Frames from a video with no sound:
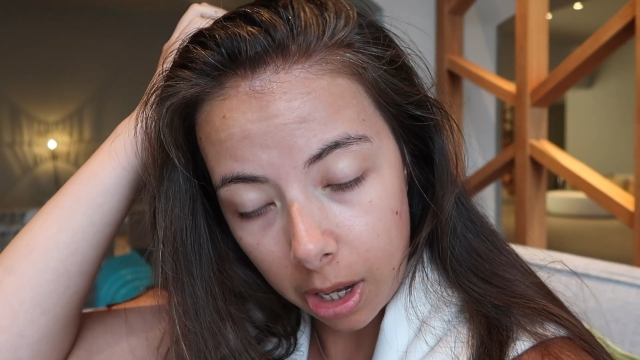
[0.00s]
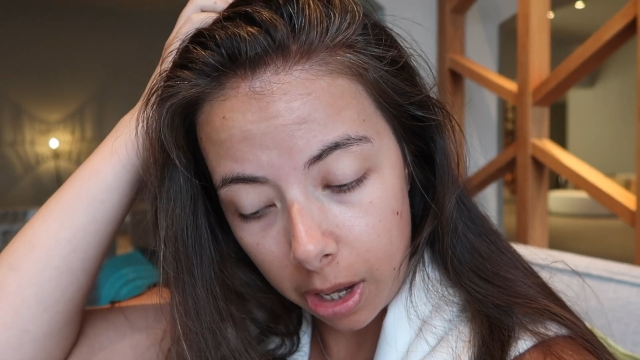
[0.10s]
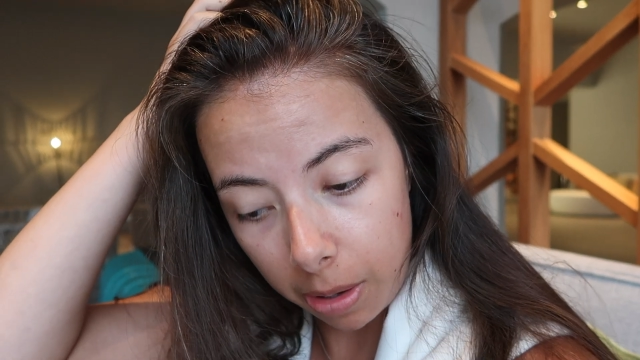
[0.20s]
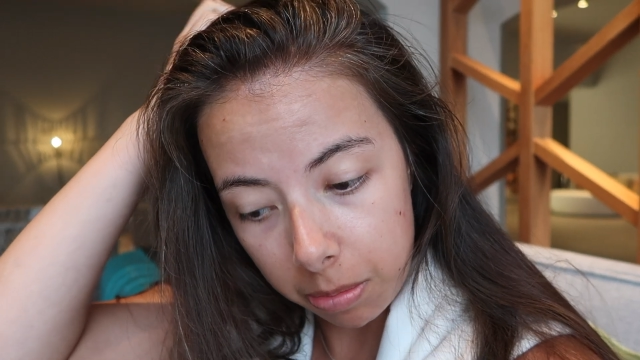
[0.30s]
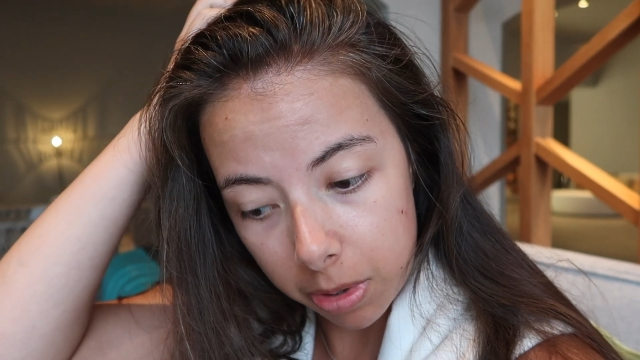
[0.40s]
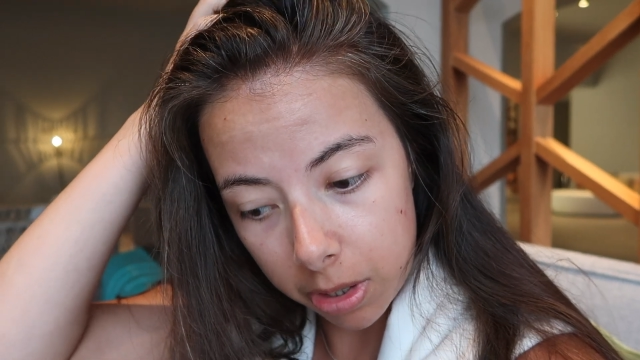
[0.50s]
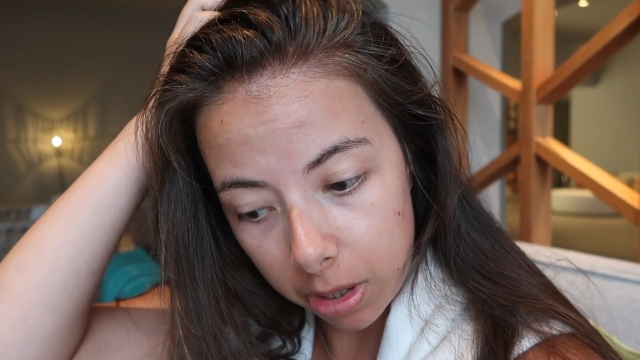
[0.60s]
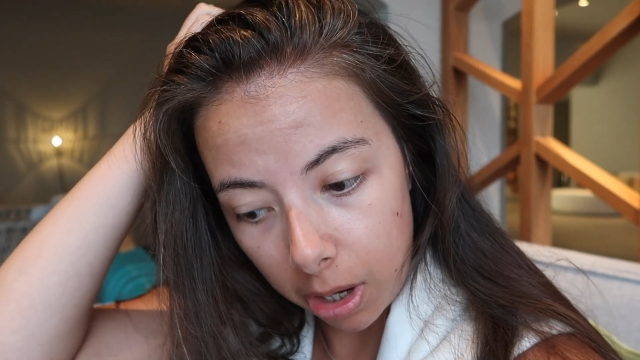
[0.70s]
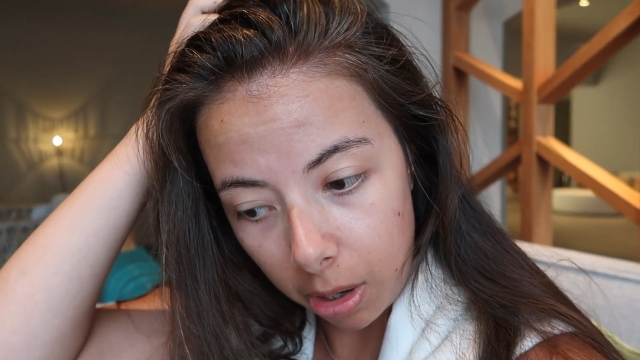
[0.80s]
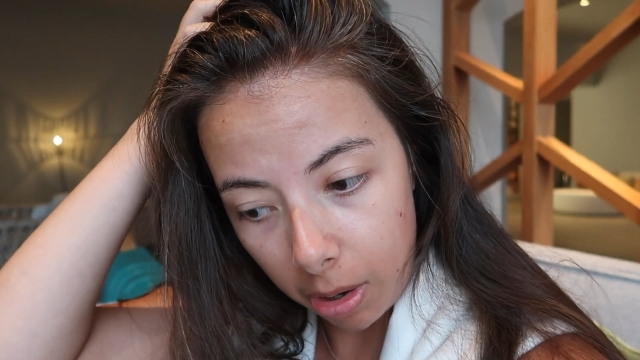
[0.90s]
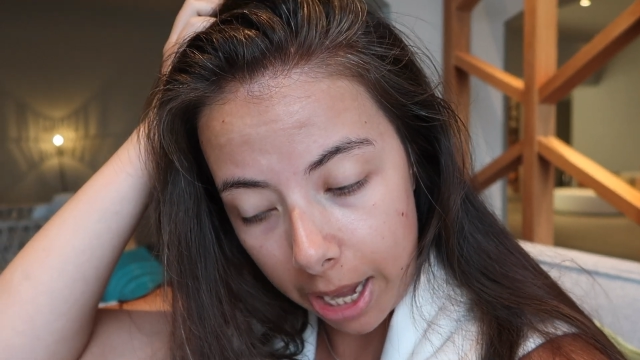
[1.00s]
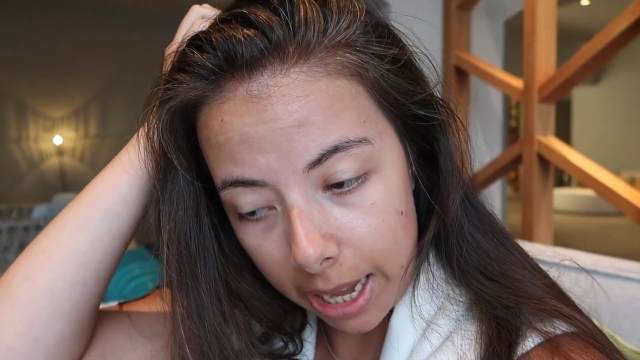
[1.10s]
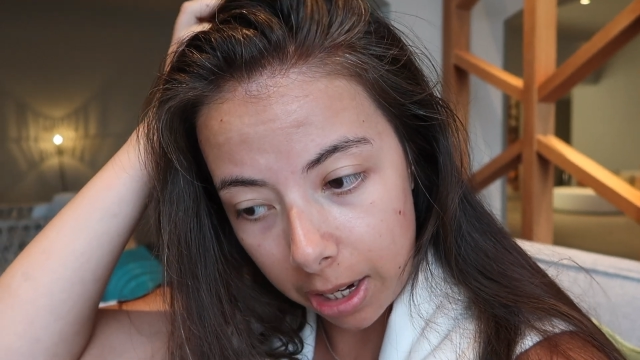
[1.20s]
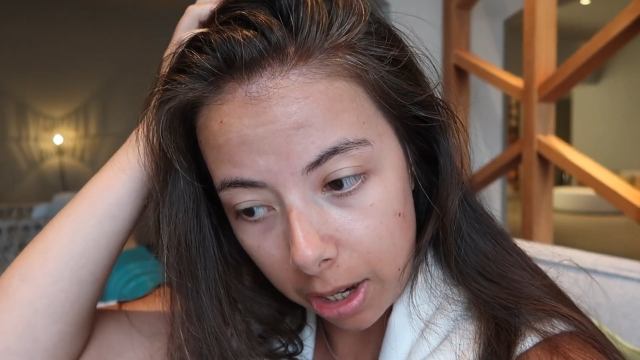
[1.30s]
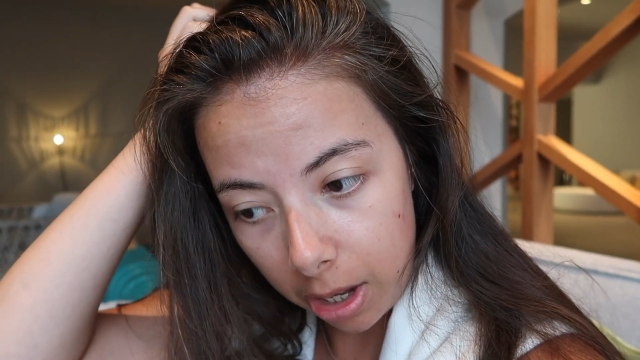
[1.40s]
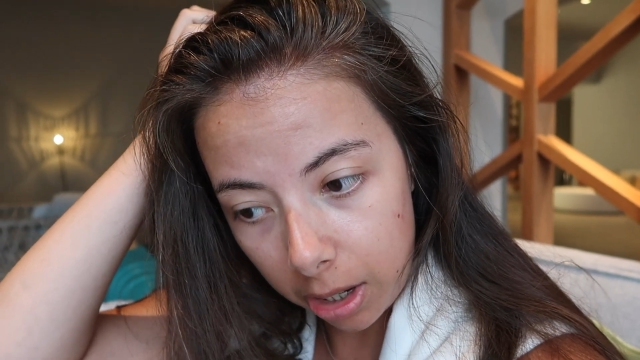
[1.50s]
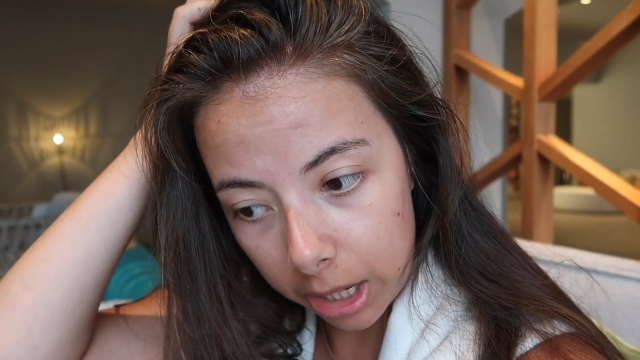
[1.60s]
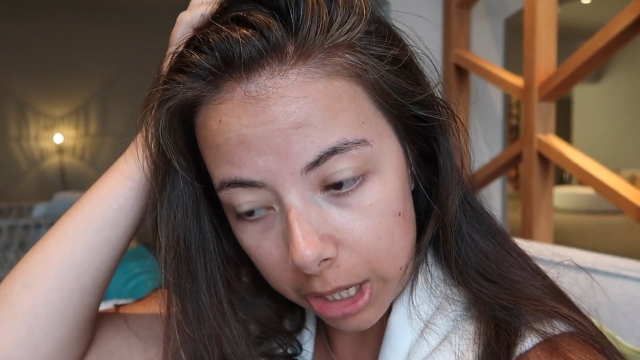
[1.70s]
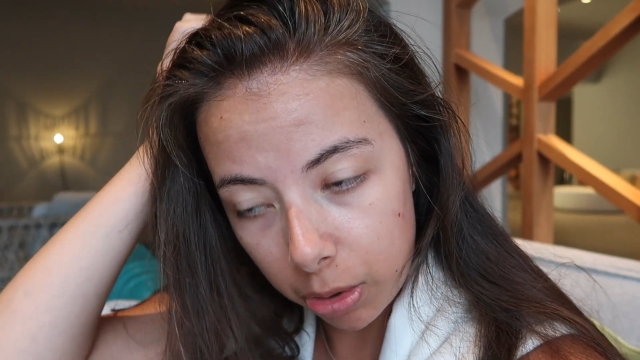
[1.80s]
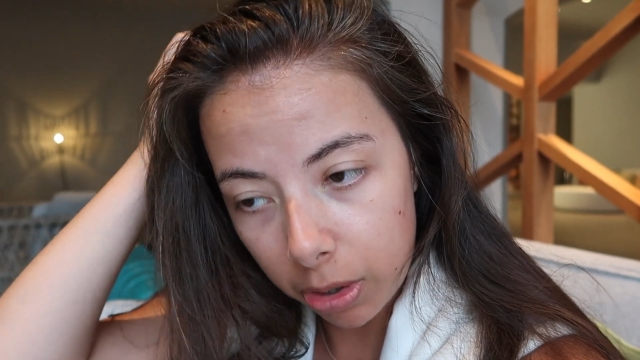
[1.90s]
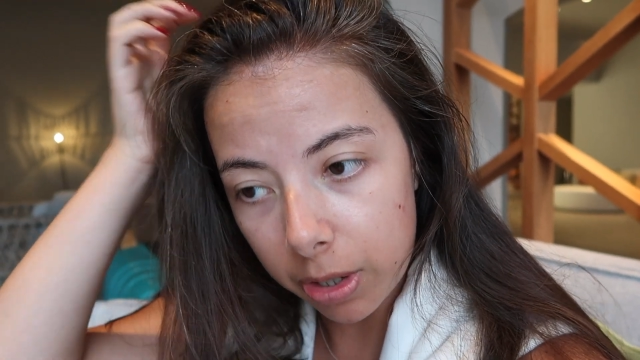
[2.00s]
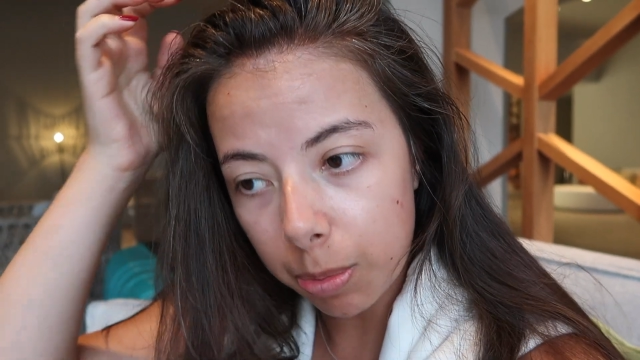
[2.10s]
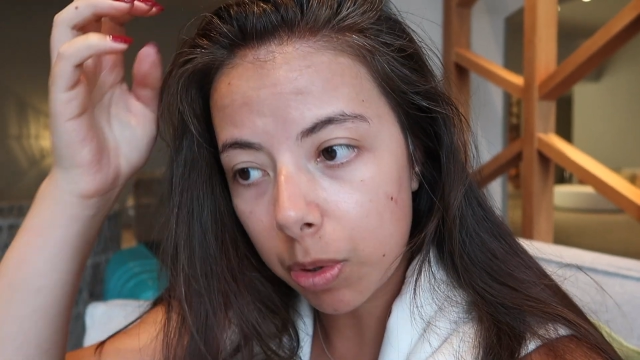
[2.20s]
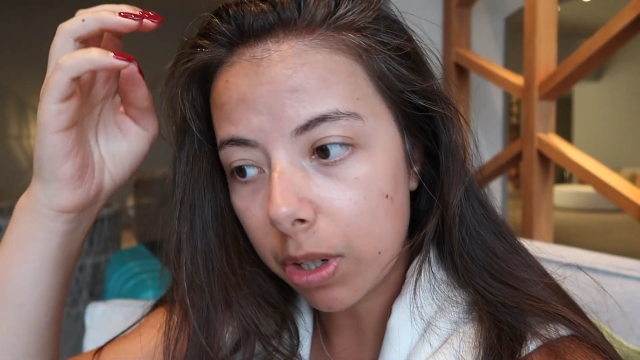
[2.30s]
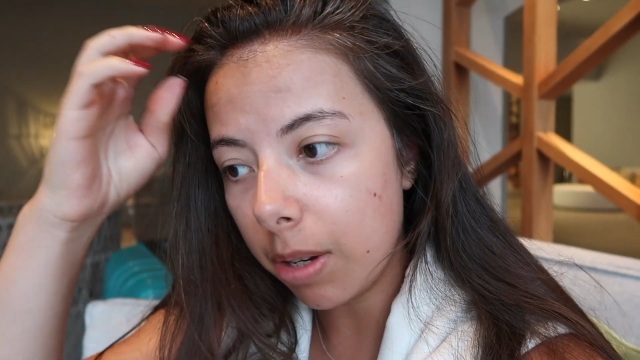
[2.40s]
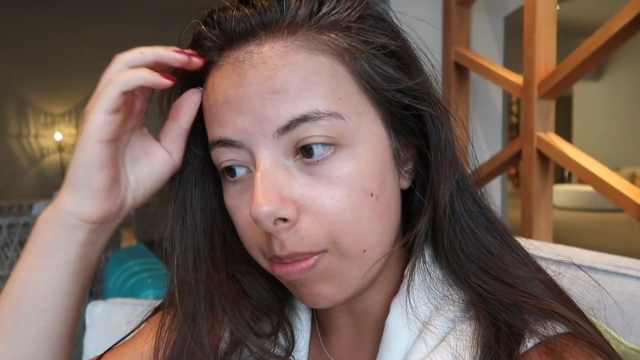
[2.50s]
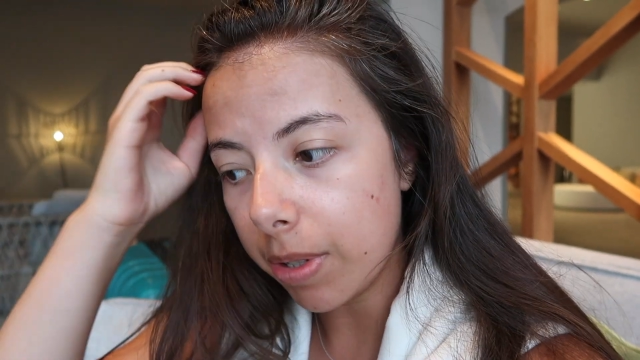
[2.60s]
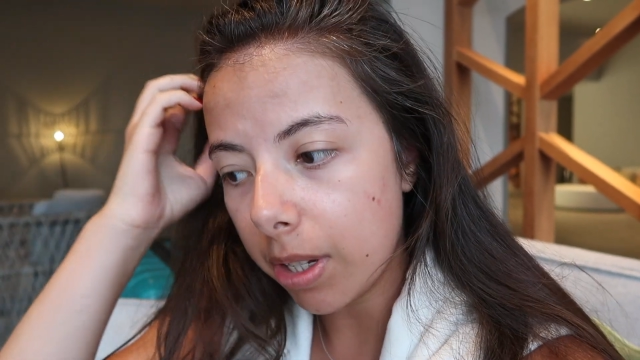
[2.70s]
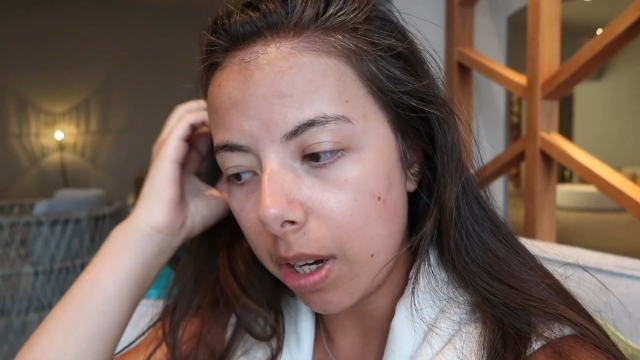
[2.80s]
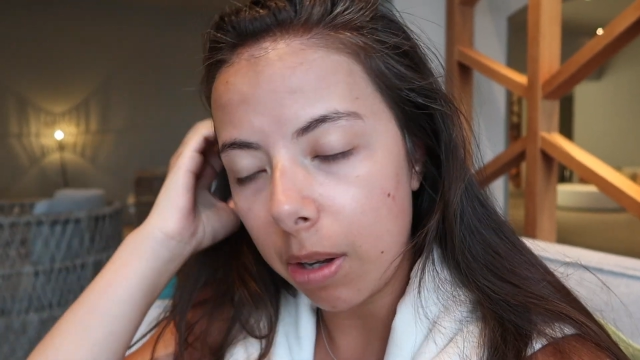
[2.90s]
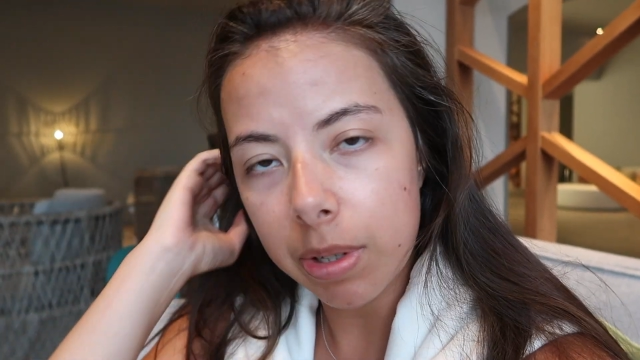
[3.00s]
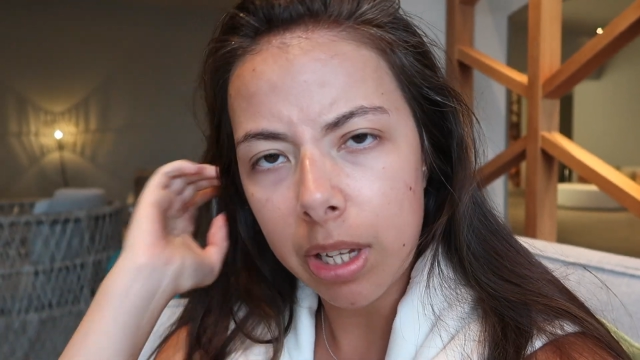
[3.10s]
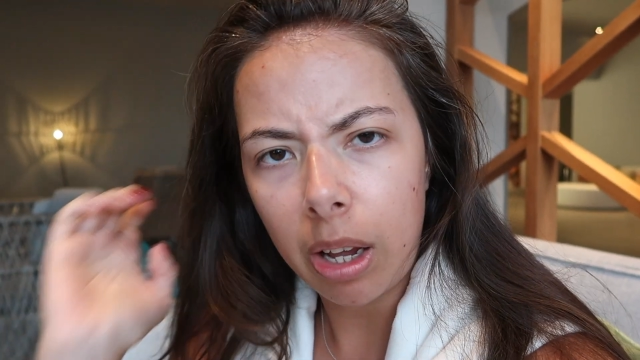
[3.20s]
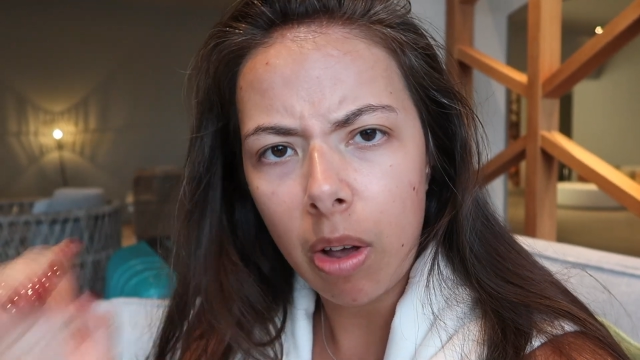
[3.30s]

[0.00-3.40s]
Um, so I had a look at transport times and I was like,